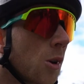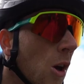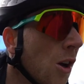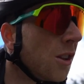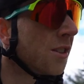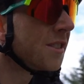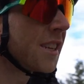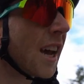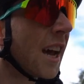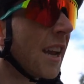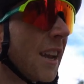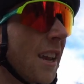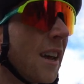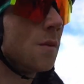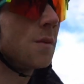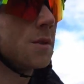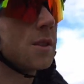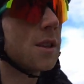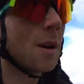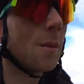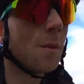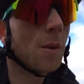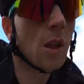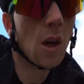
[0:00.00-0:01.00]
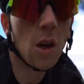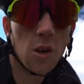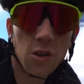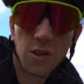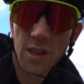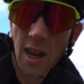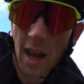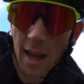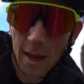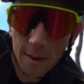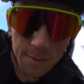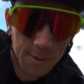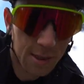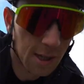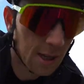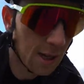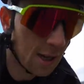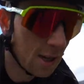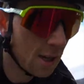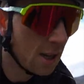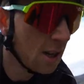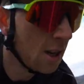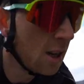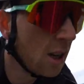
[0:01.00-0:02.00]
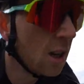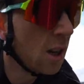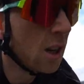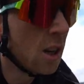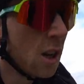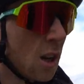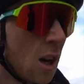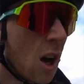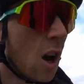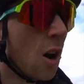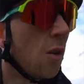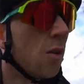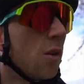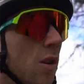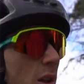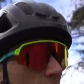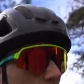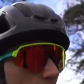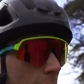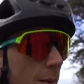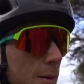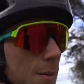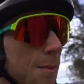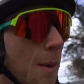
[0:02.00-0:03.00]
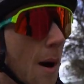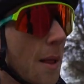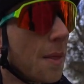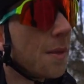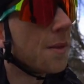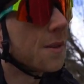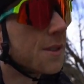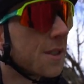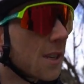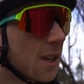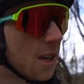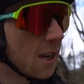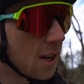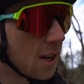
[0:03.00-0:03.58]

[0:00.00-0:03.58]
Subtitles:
content from some of those names over the coming months.